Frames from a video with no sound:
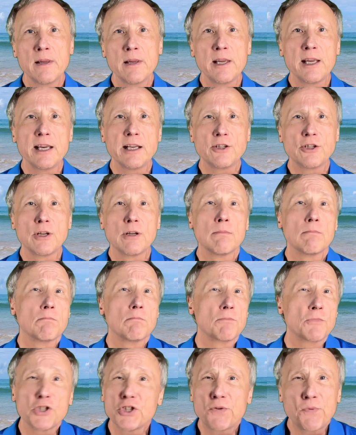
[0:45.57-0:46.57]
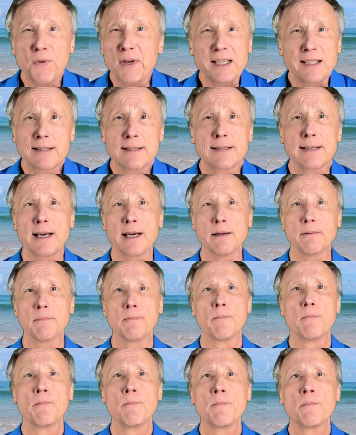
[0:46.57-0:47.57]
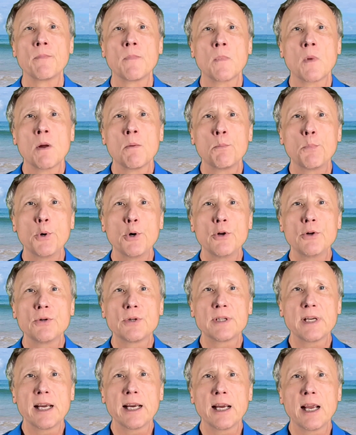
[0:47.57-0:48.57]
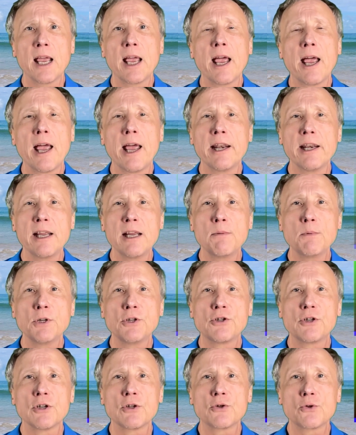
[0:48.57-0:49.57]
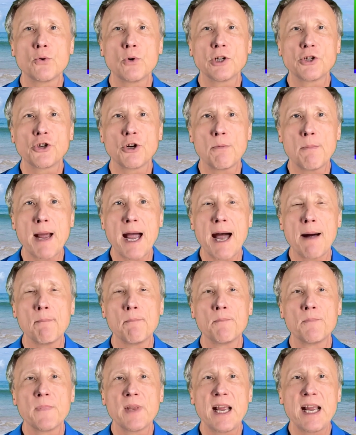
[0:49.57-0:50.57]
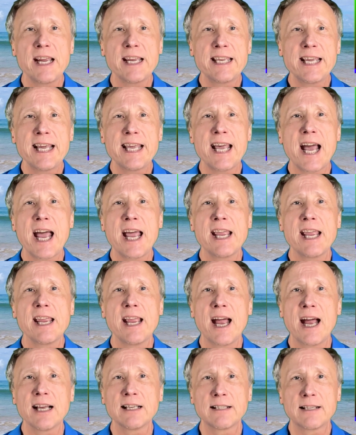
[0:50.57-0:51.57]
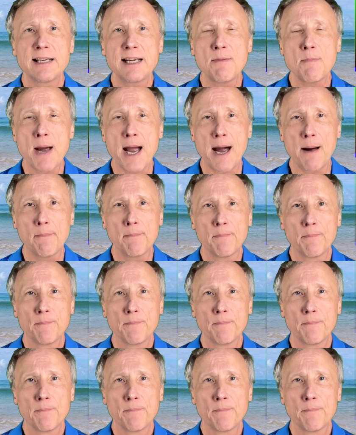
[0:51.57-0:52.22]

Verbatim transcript: It just fixes it, producing an image distortion map, aka S T map,